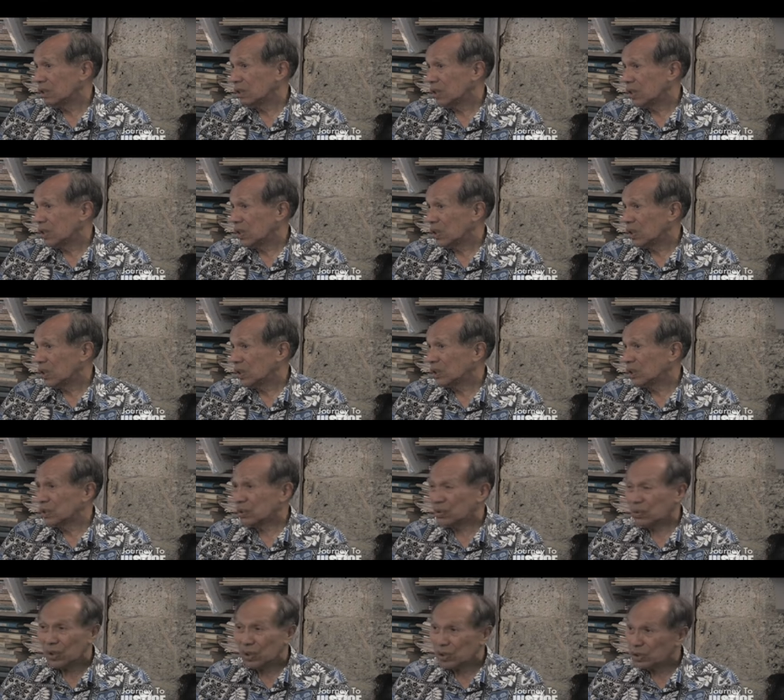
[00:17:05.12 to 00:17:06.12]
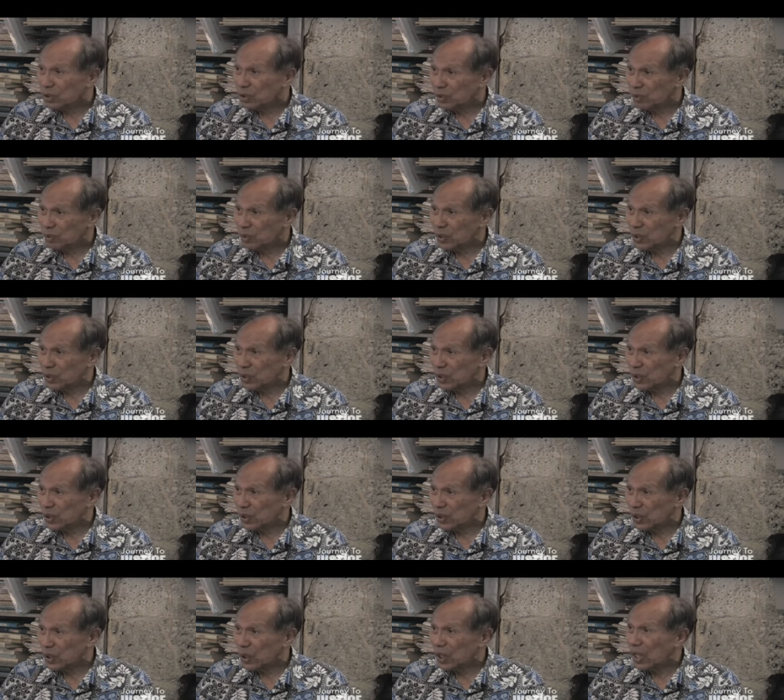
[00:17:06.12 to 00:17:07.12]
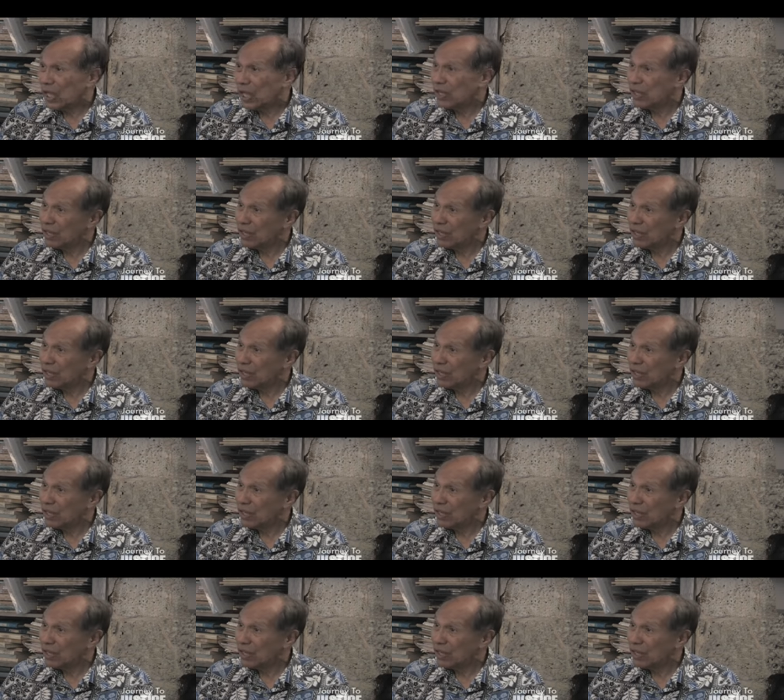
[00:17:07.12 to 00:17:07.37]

Right. It's across the board, right? Yeah.